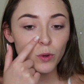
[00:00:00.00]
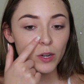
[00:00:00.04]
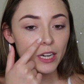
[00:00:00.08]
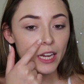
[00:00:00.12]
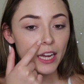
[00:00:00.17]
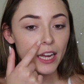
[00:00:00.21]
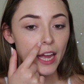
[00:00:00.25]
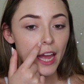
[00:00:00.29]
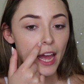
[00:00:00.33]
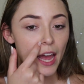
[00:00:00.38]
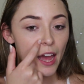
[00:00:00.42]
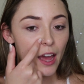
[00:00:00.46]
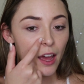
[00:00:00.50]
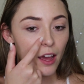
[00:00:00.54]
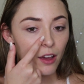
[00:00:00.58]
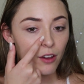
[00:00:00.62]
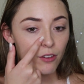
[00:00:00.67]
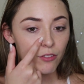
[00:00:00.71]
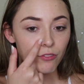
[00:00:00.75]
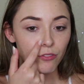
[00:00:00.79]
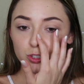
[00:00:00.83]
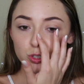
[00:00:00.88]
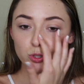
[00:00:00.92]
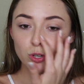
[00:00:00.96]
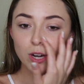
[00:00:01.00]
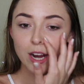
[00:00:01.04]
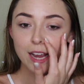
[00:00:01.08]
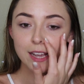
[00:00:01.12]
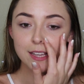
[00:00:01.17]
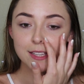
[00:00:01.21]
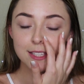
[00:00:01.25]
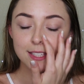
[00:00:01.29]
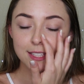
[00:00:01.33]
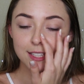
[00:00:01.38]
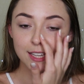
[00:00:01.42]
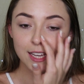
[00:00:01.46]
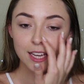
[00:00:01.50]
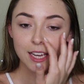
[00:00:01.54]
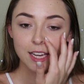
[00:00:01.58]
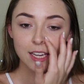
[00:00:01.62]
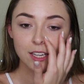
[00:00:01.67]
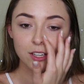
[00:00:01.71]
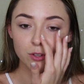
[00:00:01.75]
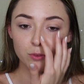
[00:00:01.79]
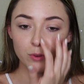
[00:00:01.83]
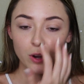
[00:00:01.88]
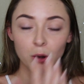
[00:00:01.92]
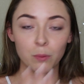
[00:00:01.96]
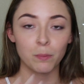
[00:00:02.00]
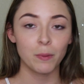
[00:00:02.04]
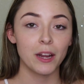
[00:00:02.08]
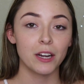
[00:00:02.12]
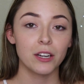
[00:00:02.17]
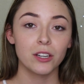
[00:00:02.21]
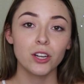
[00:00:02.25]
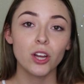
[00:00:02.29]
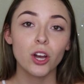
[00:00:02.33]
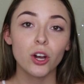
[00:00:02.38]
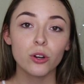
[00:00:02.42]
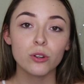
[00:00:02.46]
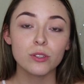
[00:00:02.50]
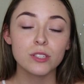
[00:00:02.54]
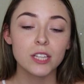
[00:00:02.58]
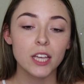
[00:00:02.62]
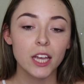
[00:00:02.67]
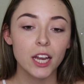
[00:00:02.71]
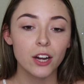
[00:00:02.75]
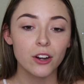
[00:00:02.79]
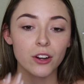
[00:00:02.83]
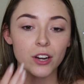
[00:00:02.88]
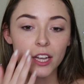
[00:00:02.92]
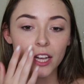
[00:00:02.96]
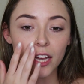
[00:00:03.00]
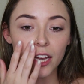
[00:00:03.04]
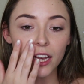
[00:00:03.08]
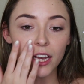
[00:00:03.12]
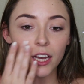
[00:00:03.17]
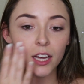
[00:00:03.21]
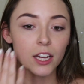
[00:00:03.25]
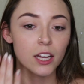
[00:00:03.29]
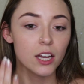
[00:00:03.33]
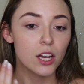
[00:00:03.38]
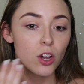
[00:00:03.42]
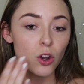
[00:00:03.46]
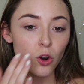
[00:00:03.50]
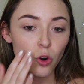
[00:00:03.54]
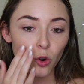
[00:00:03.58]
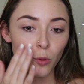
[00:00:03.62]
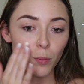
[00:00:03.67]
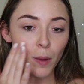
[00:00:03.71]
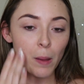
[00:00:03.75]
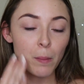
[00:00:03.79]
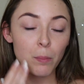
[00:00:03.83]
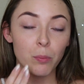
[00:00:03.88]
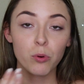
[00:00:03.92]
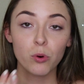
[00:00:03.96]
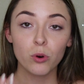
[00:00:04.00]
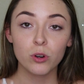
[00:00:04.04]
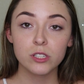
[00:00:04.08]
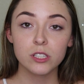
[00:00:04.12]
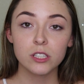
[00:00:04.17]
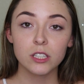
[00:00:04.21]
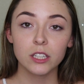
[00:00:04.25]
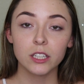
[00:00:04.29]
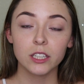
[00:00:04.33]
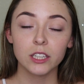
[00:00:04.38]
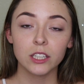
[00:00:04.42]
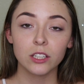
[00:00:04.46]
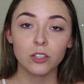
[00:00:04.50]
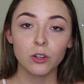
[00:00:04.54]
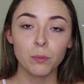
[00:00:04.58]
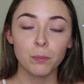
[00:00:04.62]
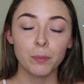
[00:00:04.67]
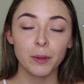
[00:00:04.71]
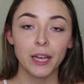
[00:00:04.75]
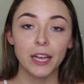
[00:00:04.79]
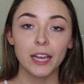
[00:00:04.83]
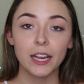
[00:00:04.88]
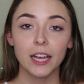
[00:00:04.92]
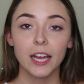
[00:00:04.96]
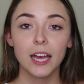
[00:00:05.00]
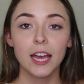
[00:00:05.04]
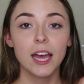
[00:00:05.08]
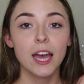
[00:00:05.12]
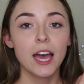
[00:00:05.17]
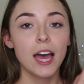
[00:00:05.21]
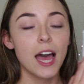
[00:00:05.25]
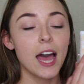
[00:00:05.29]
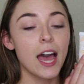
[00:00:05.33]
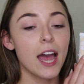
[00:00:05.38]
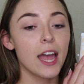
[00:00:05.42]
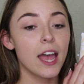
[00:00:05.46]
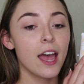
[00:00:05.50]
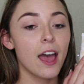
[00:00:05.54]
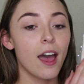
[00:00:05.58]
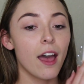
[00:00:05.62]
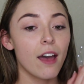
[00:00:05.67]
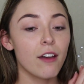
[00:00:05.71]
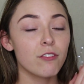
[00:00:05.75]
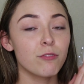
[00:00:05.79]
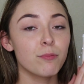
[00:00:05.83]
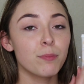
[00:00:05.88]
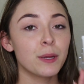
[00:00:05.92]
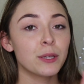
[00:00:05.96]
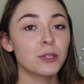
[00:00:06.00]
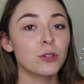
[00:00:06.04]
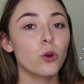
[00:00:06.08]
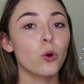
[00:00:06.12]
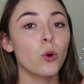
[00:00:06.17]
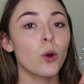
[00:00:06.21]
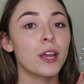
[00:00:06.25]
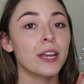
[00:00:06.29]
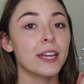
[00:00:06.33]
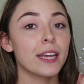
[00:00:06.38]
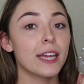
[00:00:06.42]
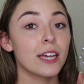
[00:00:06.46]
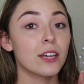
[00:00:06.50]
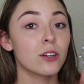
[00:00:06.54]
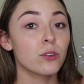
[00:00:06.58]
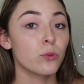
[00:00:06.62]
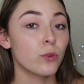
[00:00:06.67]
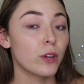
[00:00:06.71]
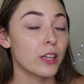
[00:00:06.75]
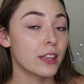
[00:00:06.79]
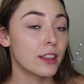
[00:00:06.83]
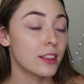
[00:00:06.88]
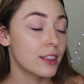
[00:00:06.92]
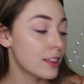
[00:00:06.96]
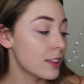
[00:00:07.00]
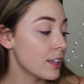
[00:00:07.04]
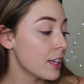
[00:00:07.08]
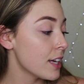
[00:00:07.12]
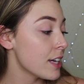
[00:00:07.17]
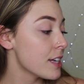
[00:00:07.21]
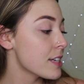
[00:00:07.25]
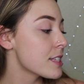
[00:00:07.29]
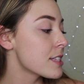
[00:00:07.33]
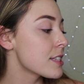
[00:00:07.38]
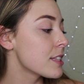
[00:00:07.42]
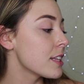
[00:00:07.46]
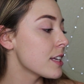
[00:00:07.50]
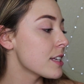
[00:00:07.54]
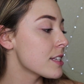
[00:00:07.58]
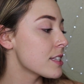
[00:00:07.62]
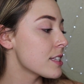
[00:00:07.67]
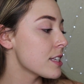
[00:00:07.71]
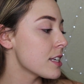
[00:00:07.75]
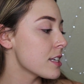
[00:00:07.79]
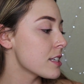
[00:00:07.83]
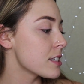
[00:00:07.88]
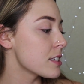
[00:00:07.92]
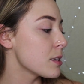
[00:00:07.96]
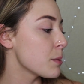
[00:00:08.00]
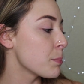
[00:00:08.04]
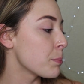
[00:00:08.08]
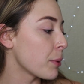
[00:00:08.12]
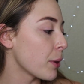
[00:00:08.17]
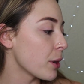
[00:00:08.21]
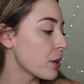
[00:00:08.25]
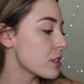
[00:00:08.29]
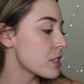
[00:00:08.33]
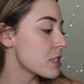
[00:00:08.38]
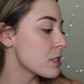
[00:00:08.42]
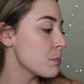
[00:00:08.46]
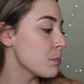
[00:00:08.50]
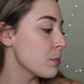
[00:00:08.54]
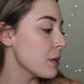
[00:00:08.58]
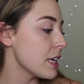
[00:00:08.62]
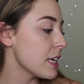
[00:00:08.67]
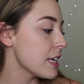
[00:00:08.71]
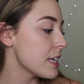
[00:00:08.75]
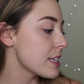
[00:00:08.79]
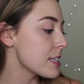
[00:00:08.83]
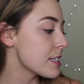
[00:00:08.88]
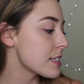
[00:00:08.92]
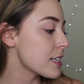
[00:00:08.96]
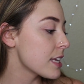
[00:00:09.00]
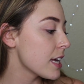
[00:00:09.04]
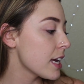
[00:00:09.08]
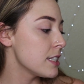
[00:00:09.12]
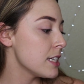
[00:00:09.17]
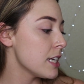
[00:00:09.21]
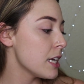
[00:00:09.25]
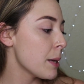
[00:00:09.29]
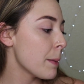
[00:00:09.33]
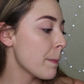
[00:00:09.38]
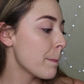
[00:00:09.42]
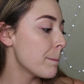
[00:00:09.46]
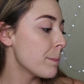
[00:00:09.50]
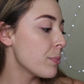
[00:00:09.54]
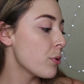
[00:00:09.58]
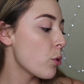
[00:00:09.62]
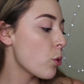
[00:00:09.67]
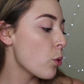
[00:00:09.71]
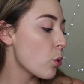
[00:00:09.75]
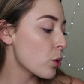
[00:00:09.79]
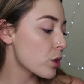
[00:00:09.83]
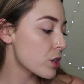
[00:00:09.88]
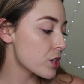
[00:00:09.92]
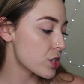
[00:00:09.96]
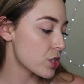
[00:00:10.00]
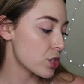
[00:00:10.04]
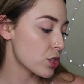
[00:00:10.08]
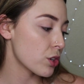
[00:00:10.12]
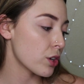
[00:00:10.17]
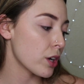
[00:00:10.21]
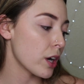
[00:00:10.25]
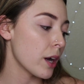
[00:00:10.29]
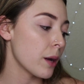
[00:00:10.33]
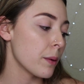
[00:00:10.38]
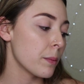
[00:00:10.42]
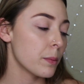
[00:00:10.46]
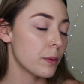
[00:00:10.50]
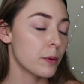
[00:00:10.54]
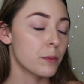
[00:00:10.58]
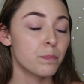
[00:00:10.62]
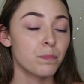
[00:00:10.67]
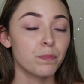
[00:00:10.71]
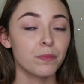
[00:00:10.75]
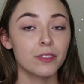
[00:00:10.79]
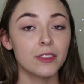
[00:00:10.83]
when I have dry skin around my nose area or my pores look a little big, I have been going in with this. This is the Burt's Bees Deep Pore Scrub.